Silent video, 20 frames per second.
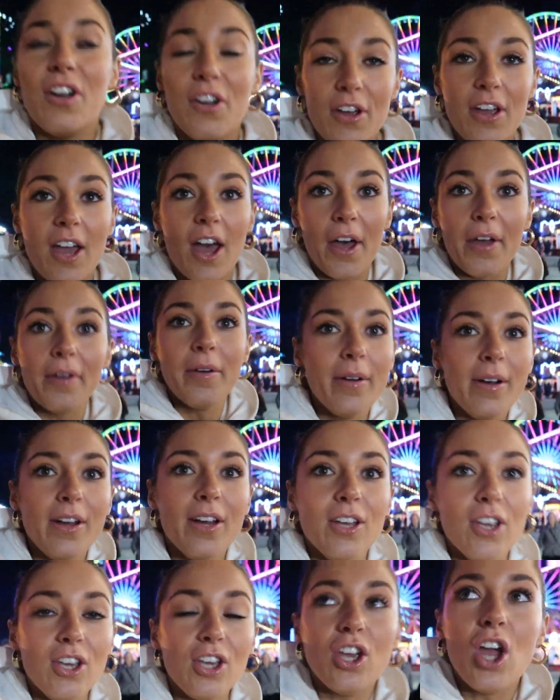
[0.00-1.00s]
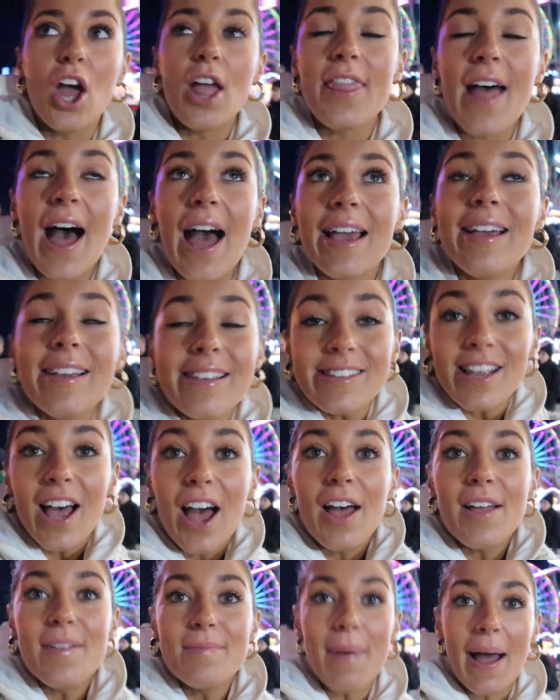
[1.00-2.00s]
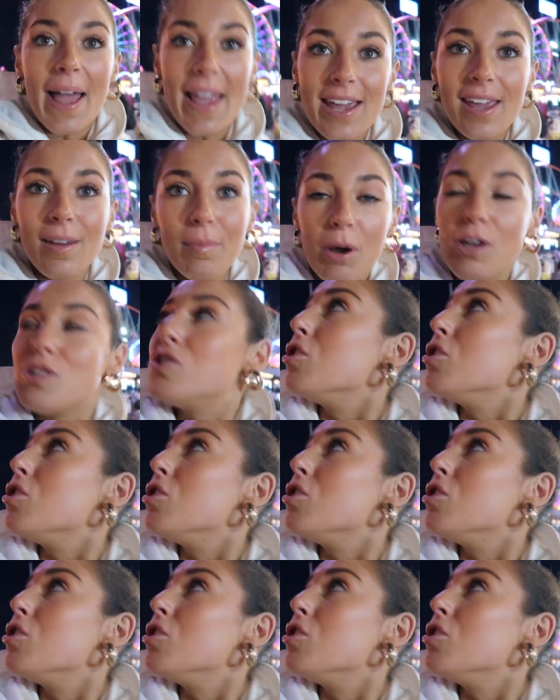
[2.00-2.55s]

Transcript: okay, that is making my